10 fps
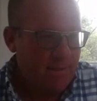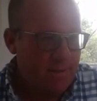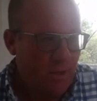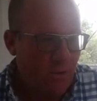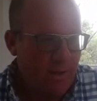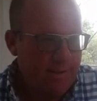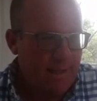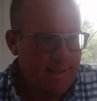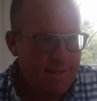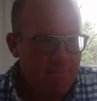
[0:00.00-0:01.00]
so it's,
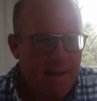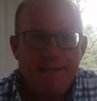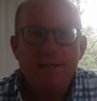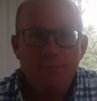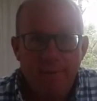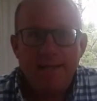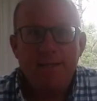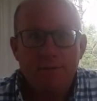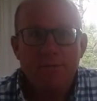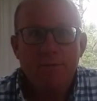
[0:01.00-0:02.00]
it's a massive,
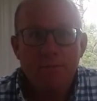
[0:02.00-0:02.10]
massive